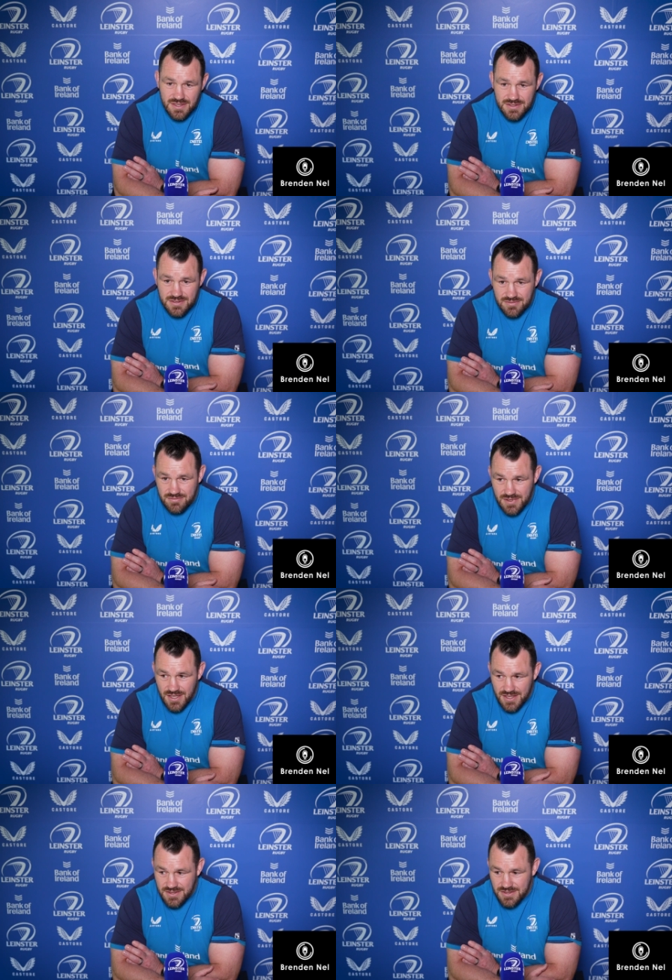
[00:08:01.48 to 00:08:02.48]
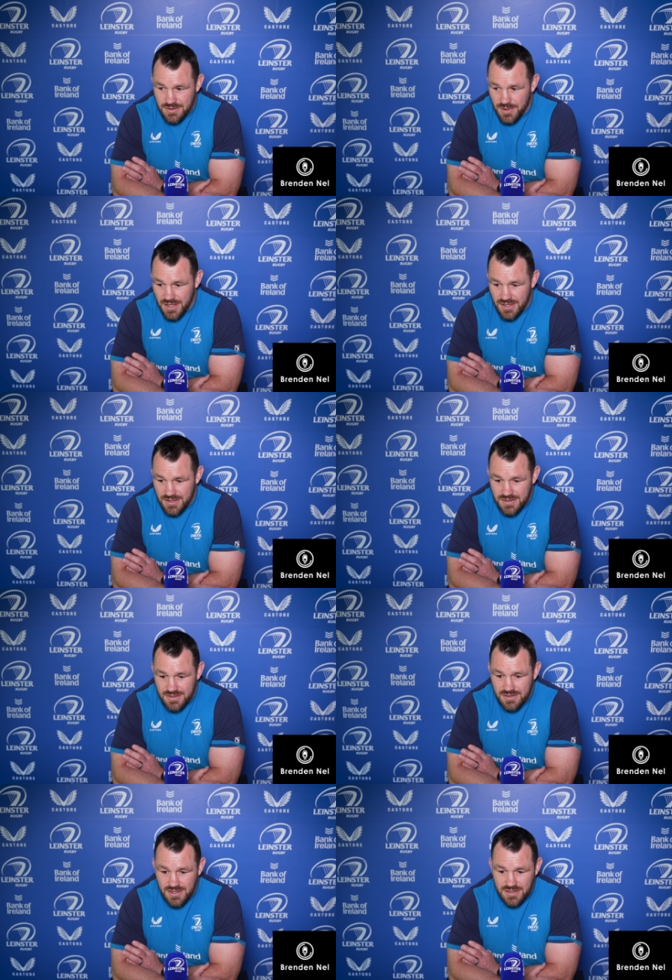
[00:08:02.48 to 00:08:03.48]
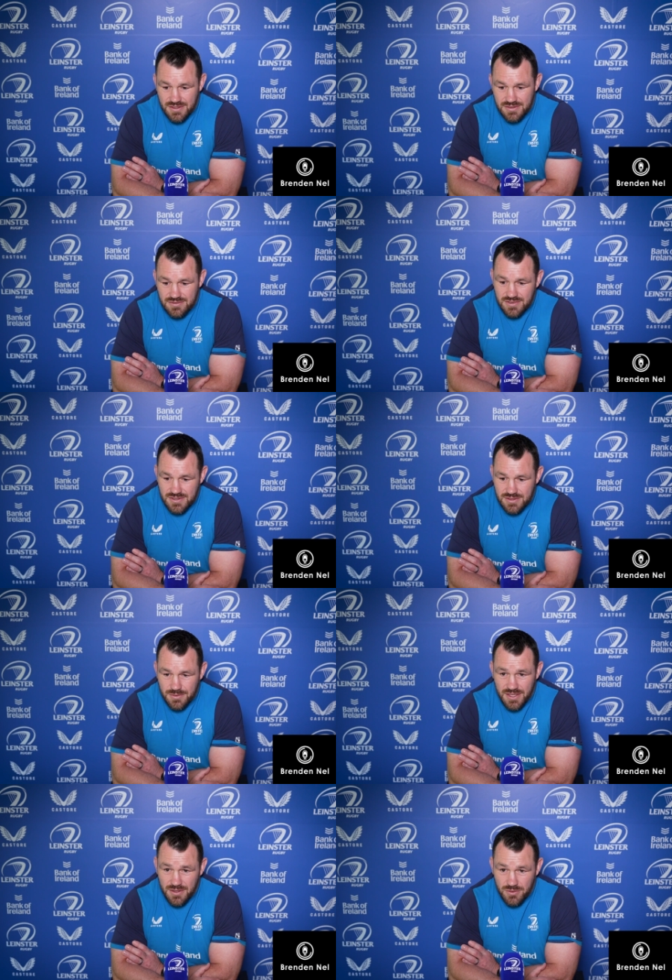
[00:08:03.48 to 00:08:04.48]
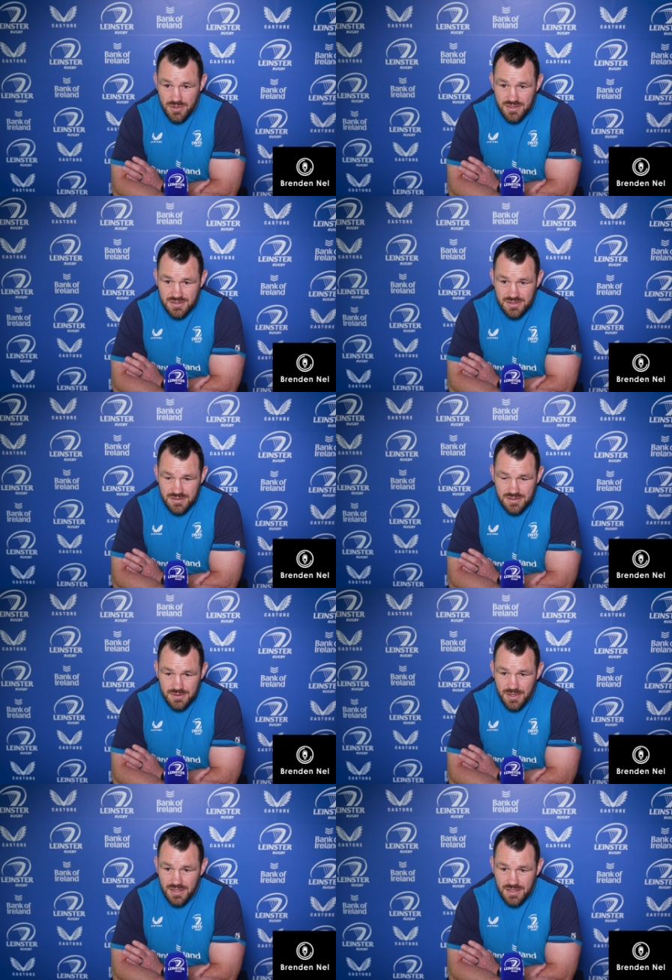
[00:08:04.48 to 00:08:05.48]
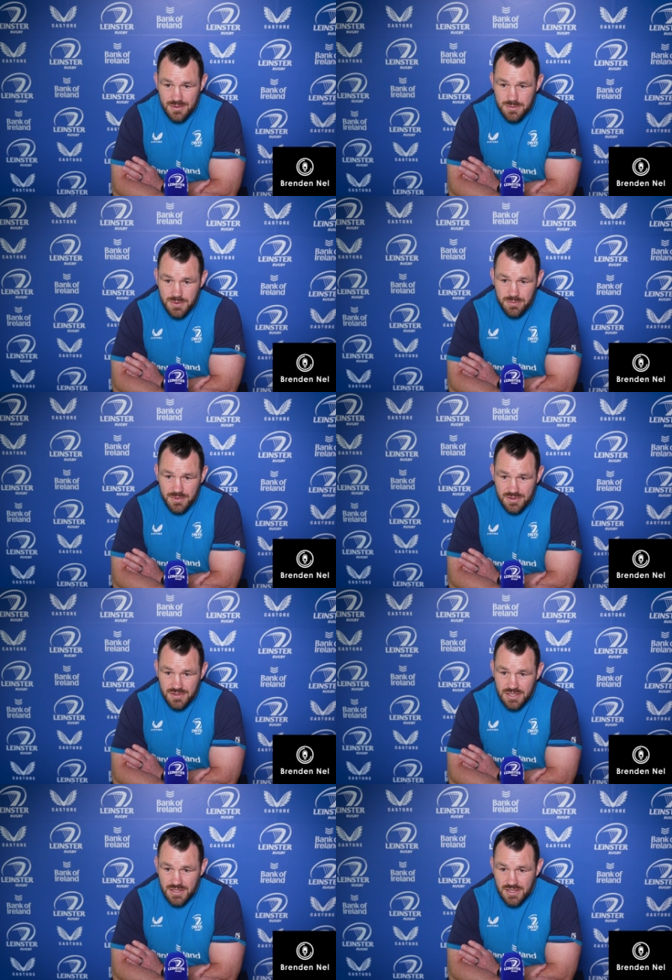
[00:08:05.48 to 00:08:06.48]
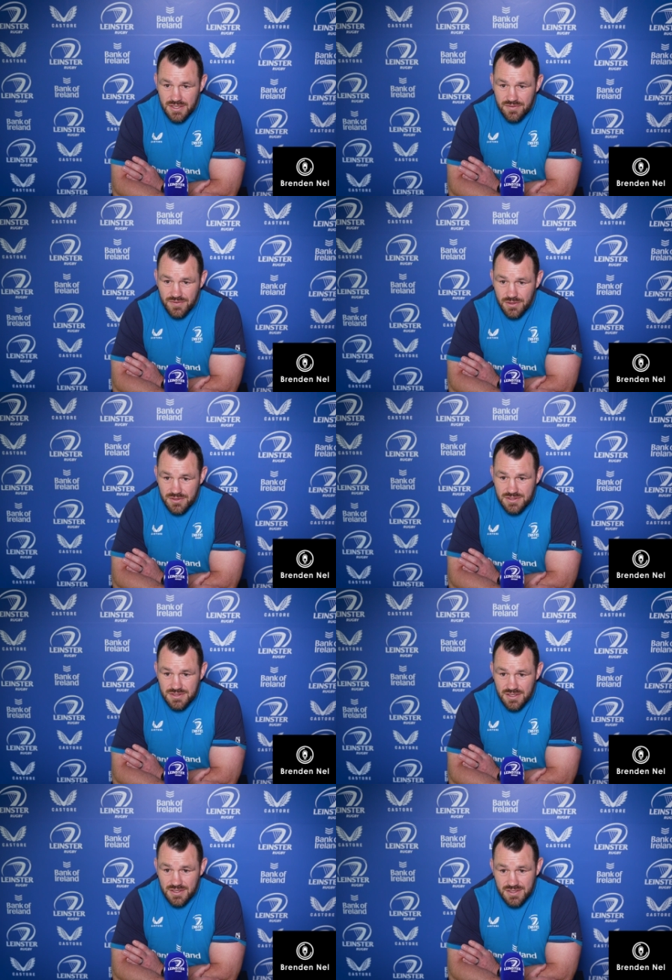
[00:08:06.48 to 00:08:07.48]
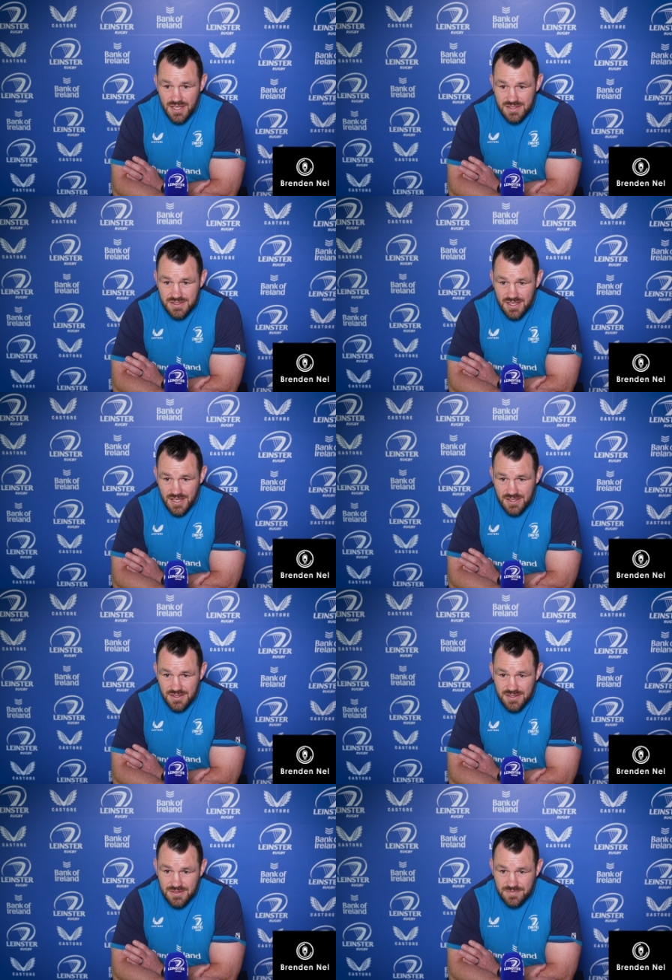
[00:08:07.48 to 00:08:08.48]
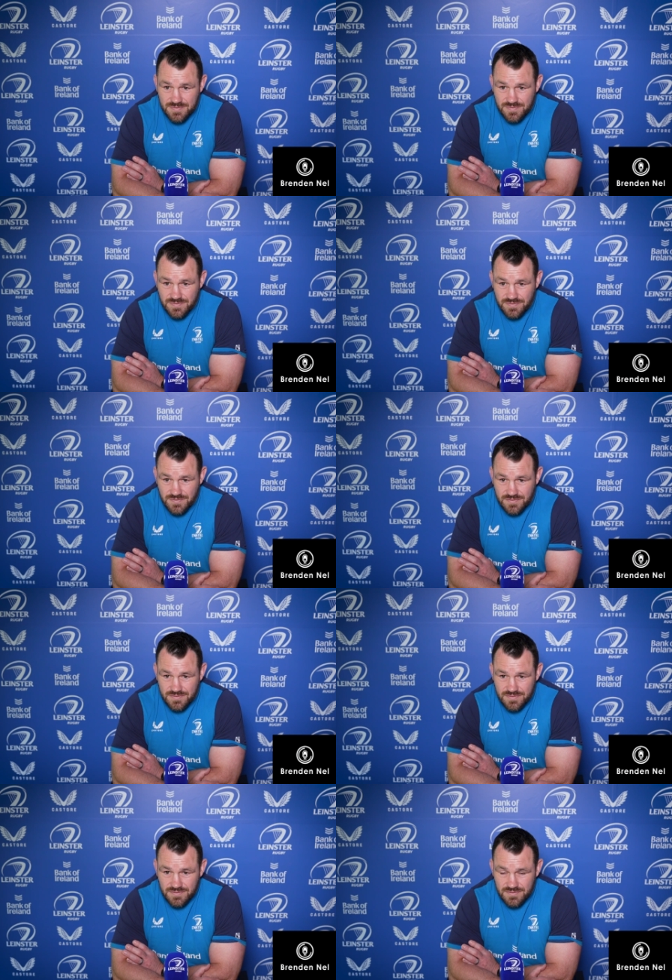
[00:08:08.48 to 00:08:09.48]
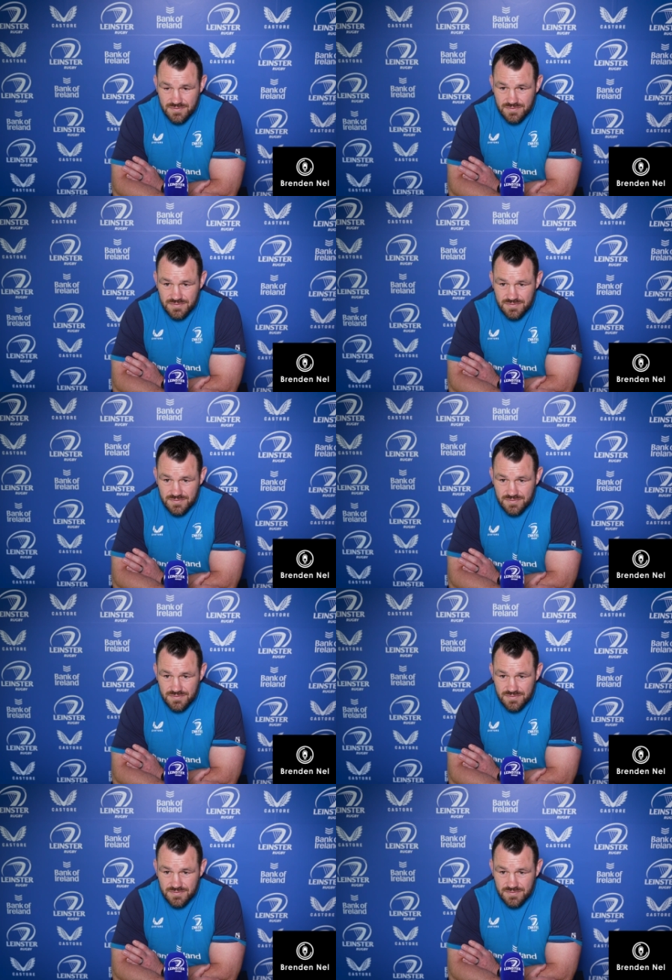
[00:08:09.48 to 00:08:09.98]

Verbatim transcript: that's the Leinster way, and and it's a way that works, and it's a way that keeps people focused on the task at hand. Just